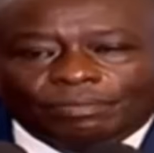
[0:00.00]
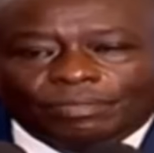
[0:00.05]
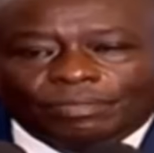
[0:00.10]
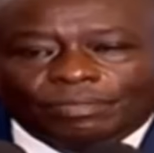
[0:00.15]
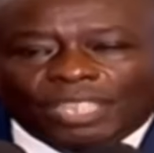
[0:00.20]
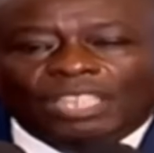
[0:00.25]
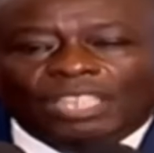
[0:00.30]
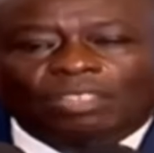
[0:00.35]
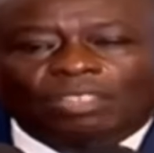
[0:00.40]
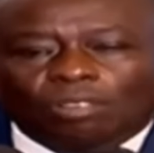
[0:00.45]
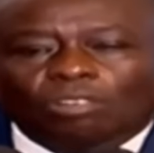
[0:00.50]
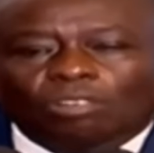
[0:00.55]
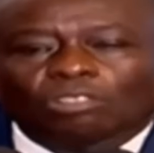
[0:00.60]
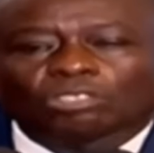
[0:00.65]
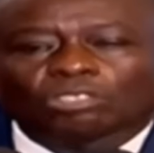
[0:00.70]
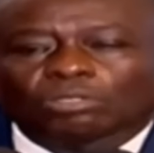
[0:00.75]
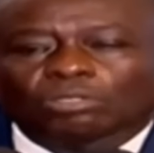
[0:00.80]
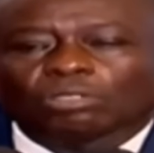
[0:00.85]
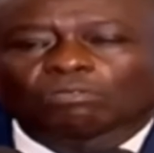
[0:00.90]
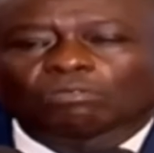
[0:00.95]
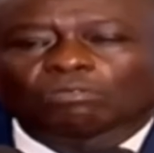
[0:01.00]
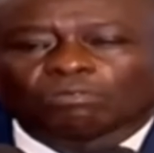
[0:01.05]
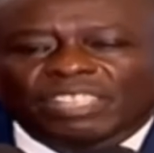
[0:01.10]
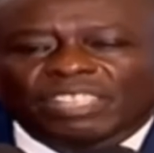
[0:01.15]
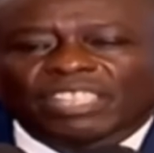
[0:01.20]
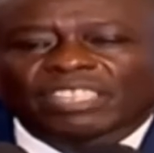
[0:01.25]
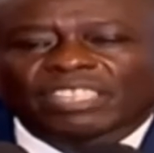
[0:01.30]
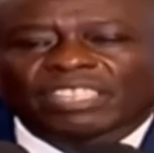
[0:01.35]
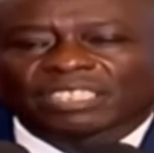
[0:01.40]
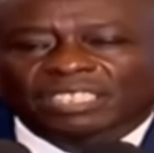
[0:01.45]
It calls for
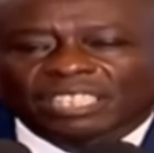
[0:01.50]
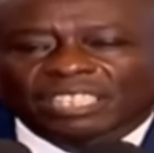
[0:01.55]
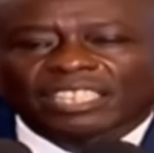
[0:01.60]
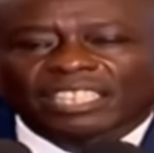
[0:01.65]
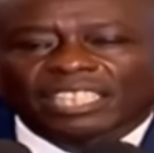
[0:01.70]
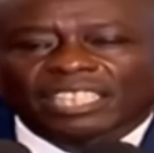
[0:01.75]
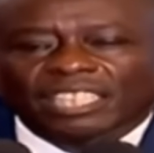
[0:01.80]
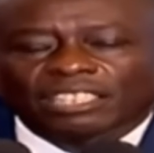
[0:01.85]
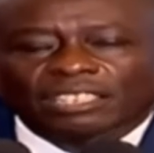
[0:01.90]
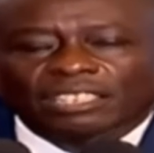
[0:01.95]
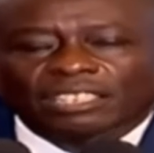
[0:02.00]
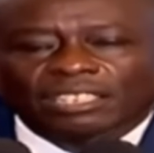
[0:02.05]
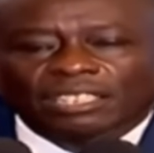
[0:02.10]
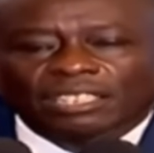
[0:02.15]
very serious